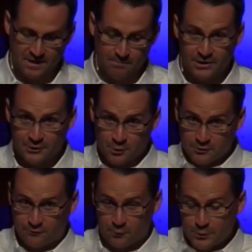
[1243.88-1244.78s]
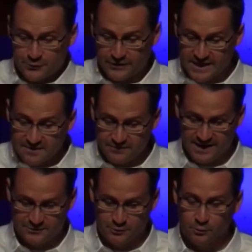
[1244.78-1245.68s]
But in order for Ruth to give
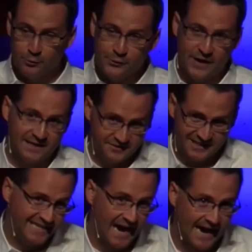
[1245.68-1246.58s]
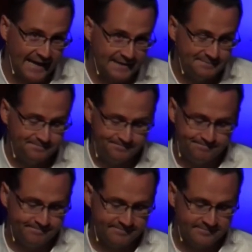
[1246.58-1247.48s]
that to her, Ruth has to die.
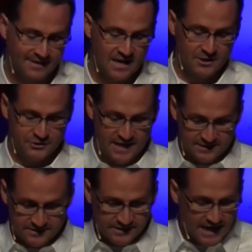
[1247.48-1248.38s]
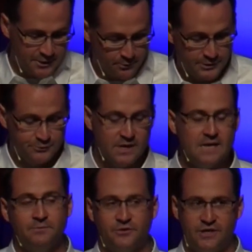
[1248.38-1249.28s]
She has to die to her
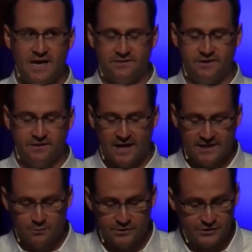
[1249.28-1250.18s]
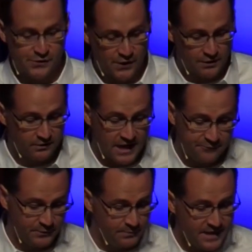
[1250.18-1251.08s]
dreams. She has to die to what she thought her
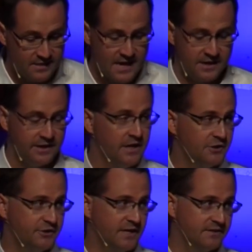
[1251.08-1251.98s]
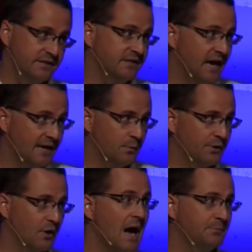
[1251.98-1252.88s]
life would be like. She has to die to what
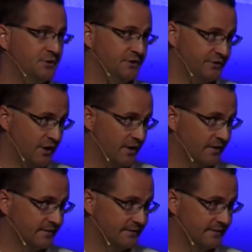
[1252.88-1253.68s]
her options are.